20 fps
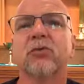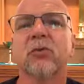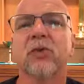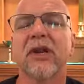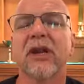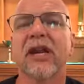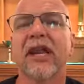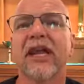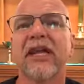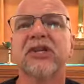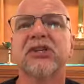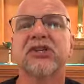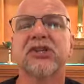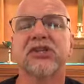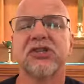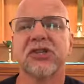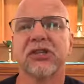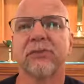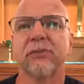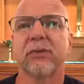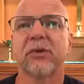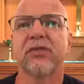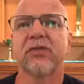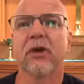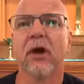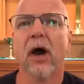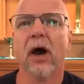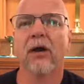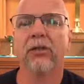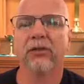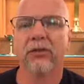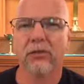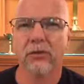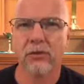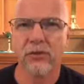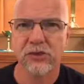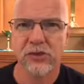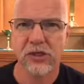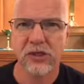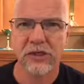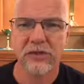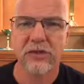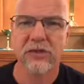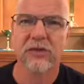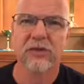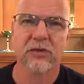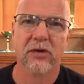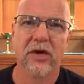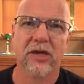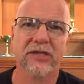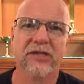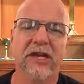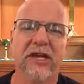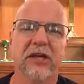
relationship with God through Jesus Christ,